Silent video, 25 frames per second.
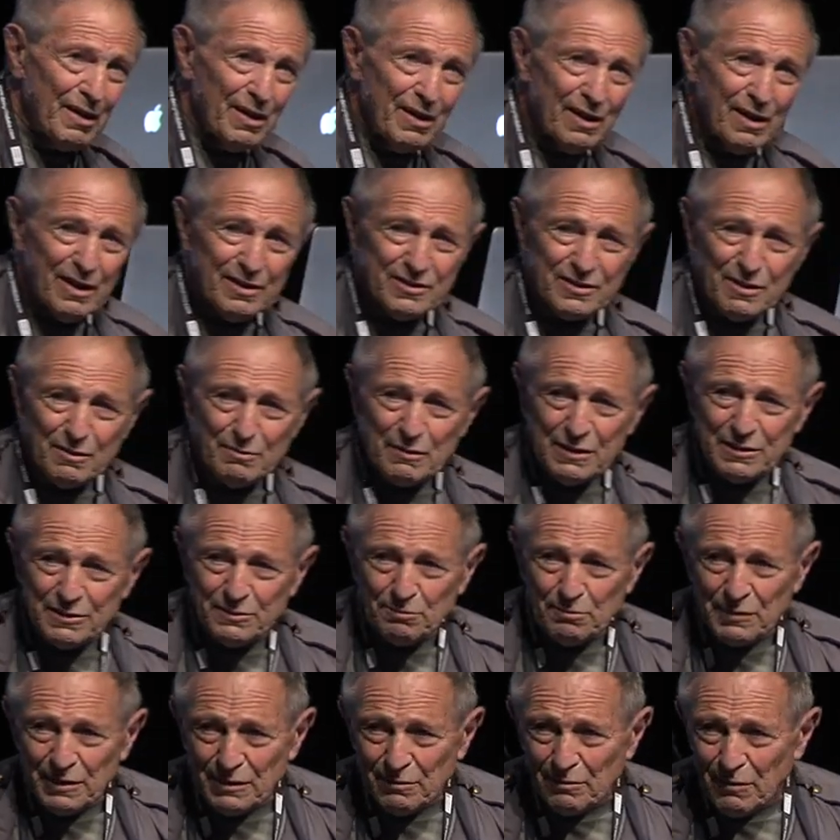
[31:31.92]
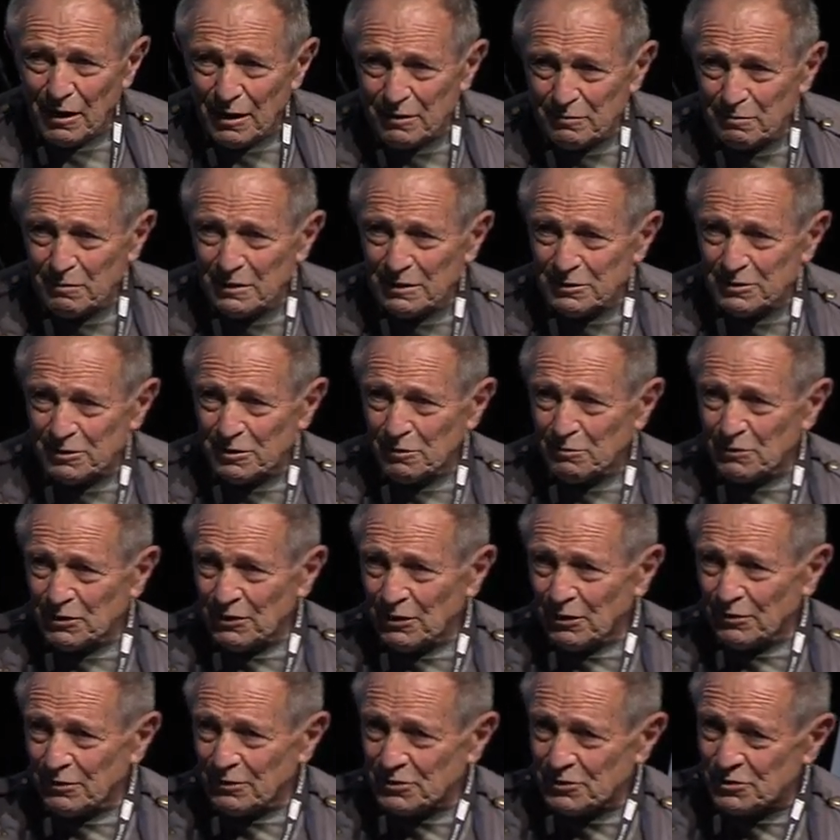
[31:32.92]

as I might meet somebody on the